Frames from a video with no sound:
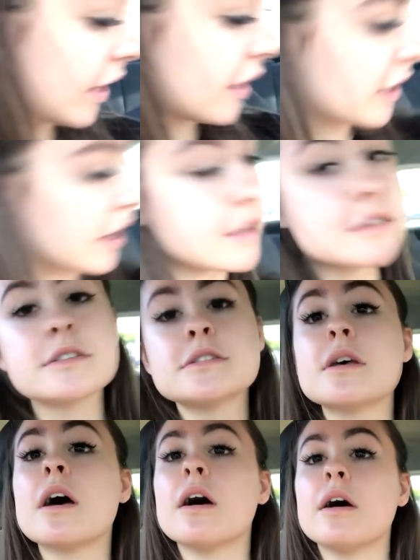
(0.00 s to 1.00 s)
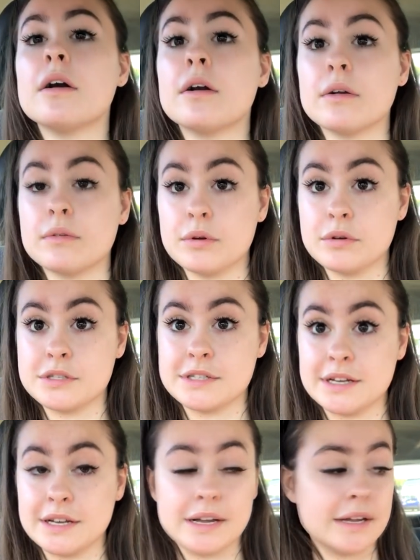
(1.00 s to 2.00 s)
like, it's
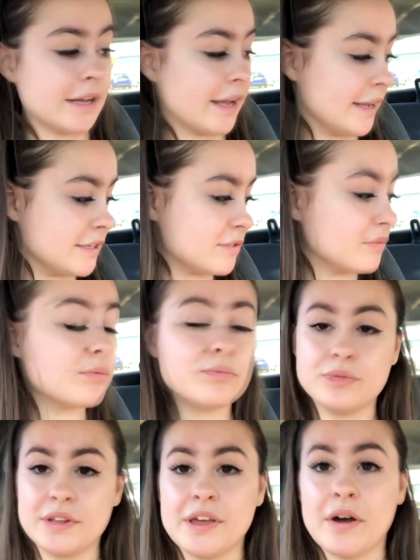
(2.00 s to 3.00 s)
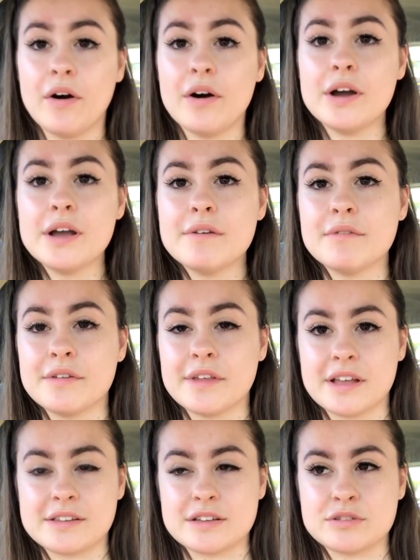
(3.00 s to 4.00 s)
roasting. It's really hot. We
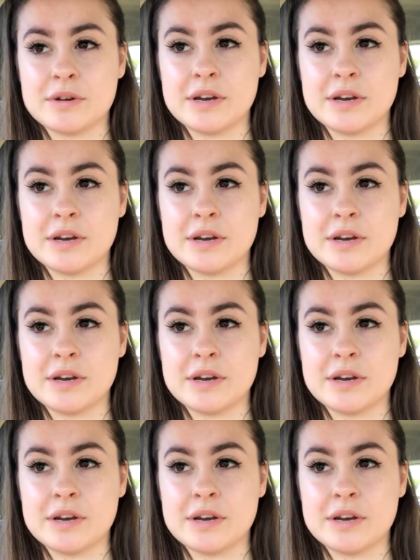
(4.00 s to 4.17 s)
think it's like